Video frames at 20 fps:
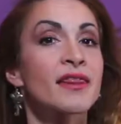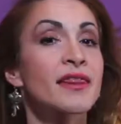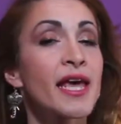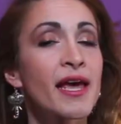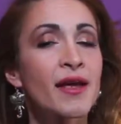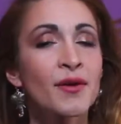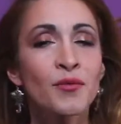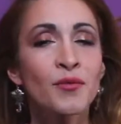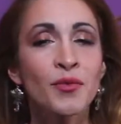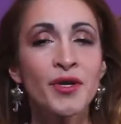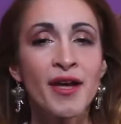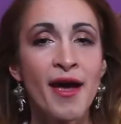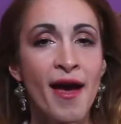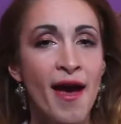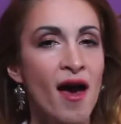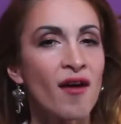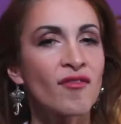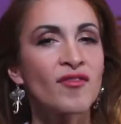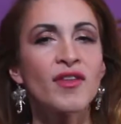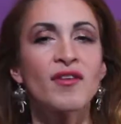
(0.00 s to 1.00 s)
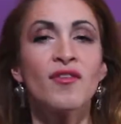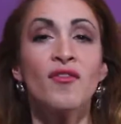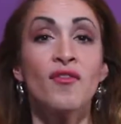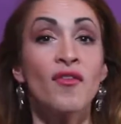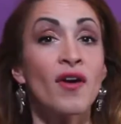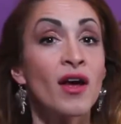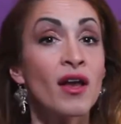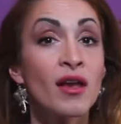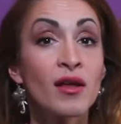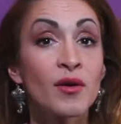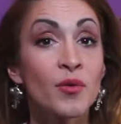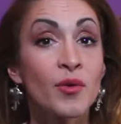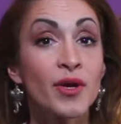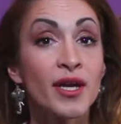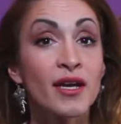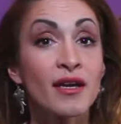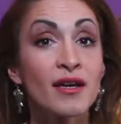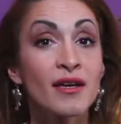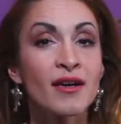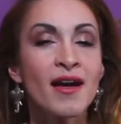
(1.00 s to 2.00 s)
Then we have the
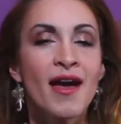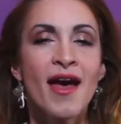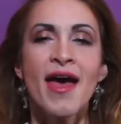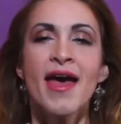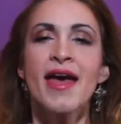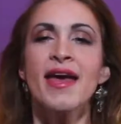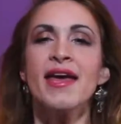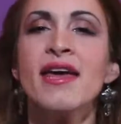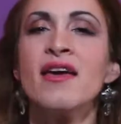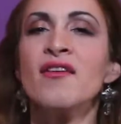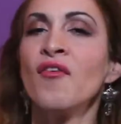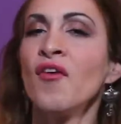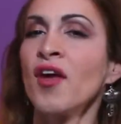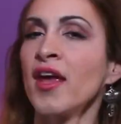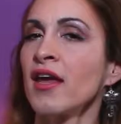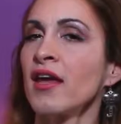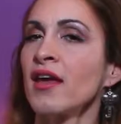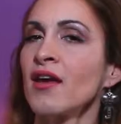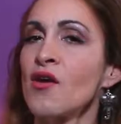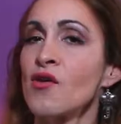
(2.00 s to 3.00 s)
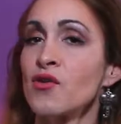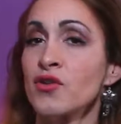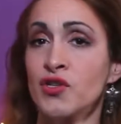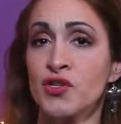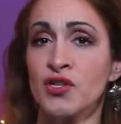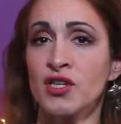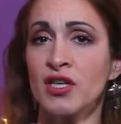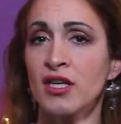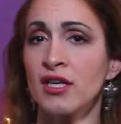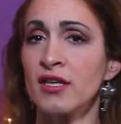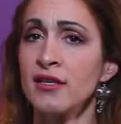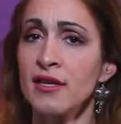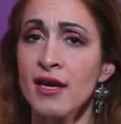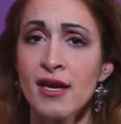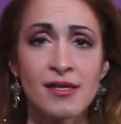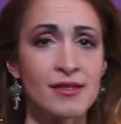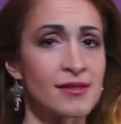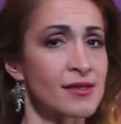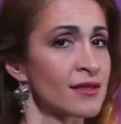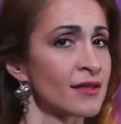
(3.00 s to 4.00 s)
following. If he or she
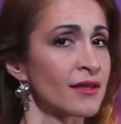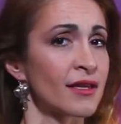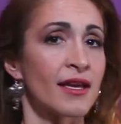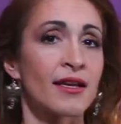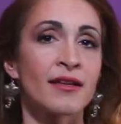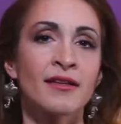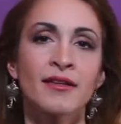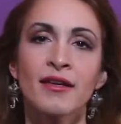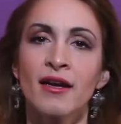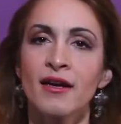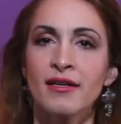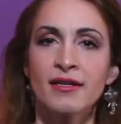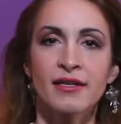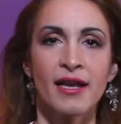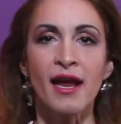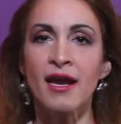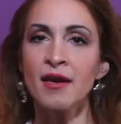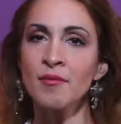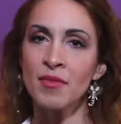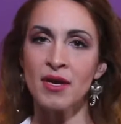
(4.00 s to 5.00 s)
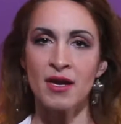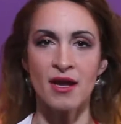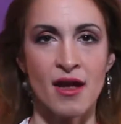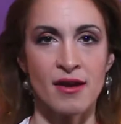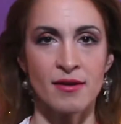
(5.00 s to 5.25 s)
doesn't entertain me